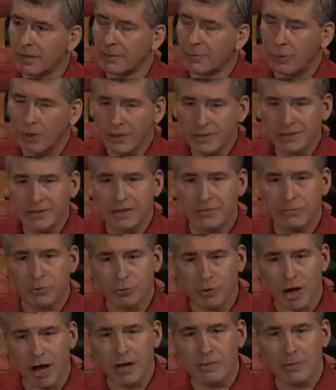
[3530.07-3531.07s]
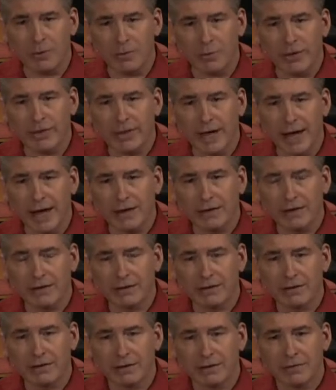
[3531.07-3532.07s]
What is the problem with that?
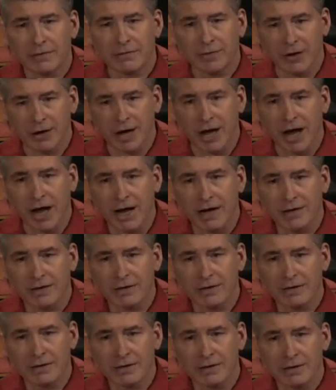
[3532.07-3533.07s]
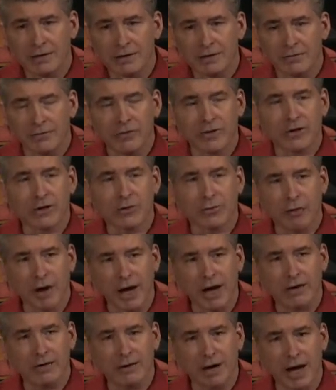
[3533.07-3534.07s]
for God, for the
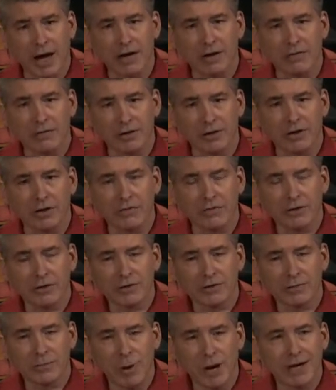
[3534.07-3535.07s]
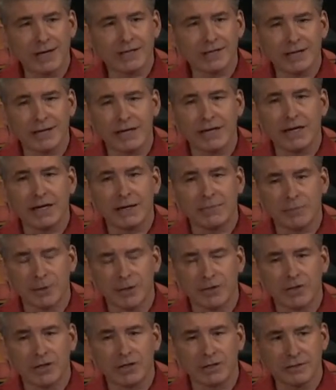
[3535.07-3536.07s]
creator God of the universe? Why does he need
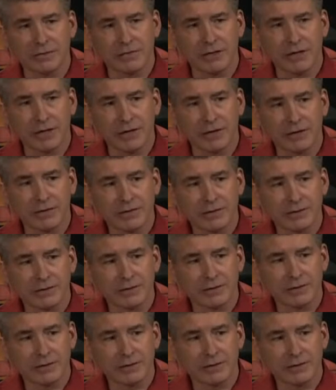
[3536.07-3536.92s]
billions of years?